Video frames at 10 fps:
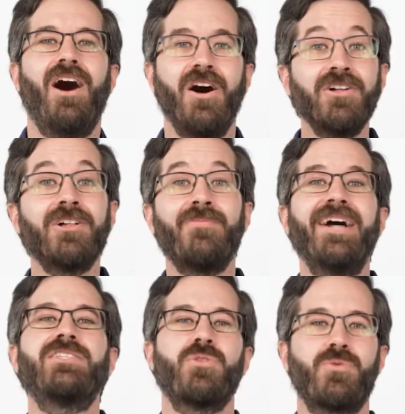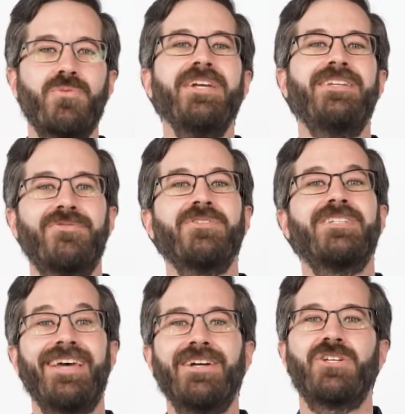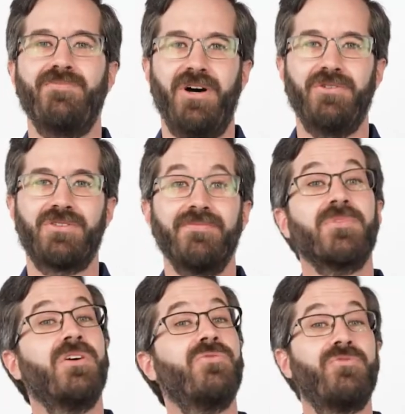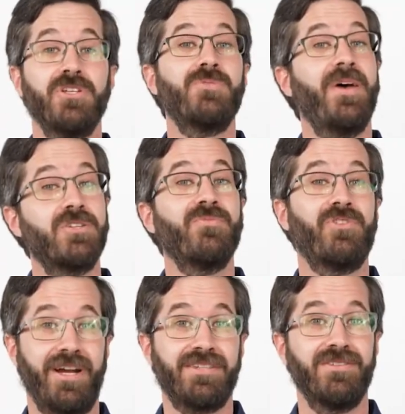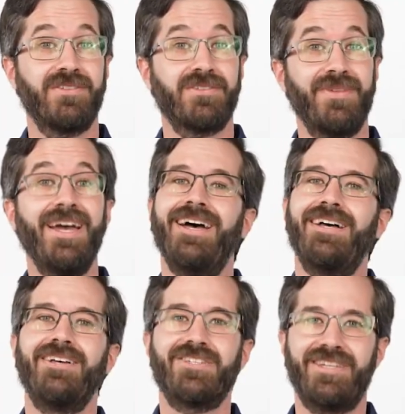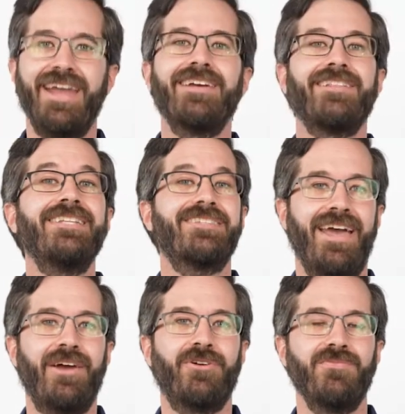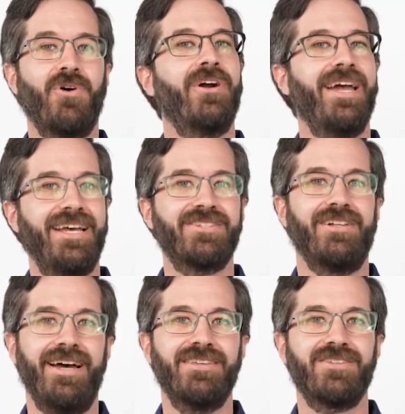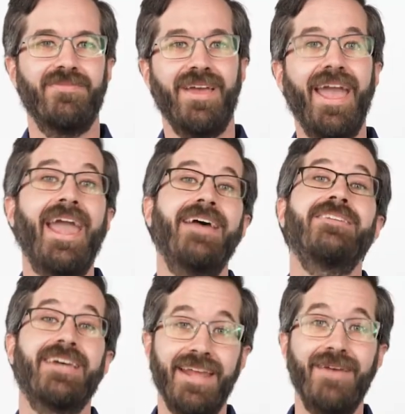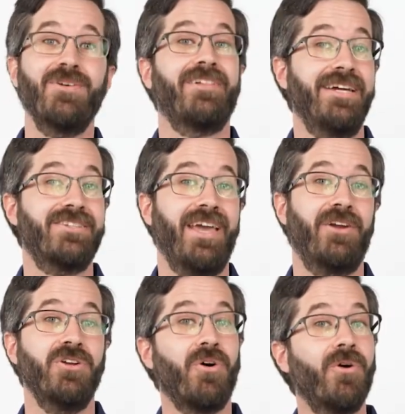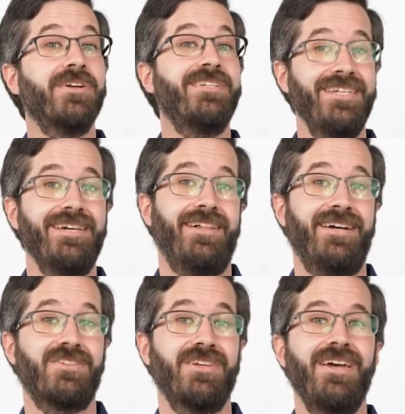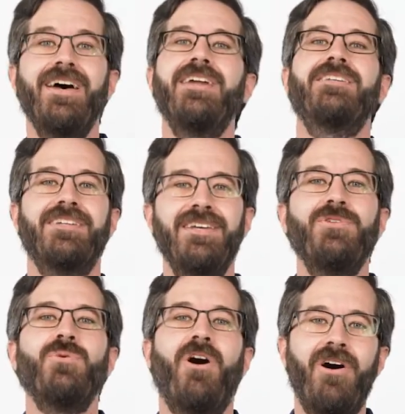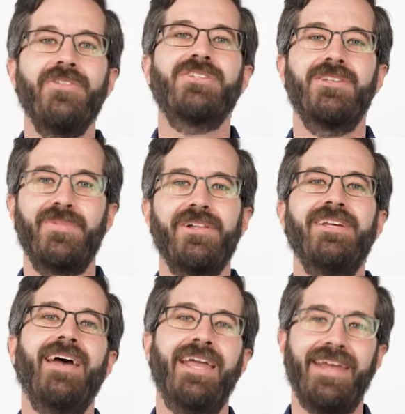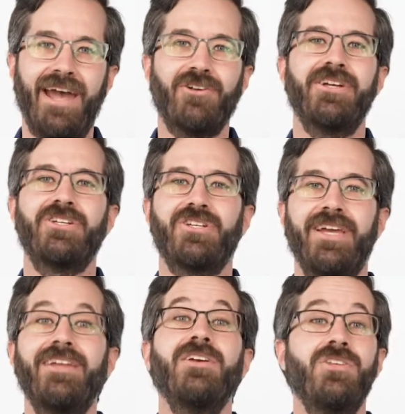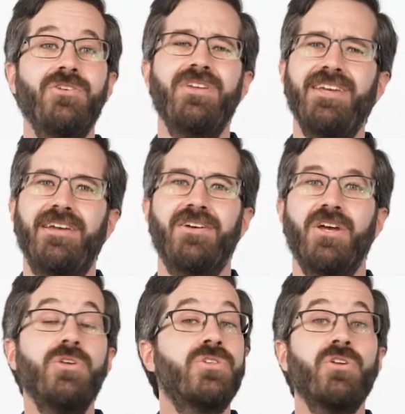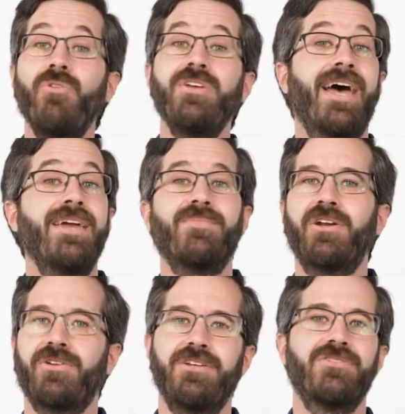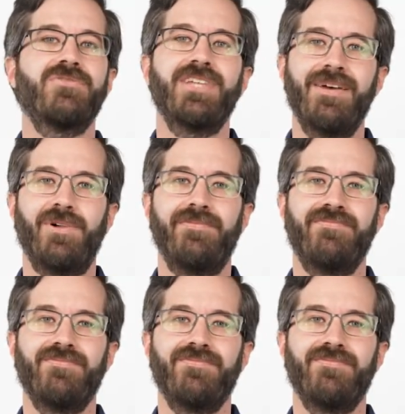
UNCLE combines three different detection modes, full spectrum fluorescence, static light scattering, or SLS, and dynamic light scattering, or DLS, to give you all the stability and aggregation data you need using only 9 microliters of sample.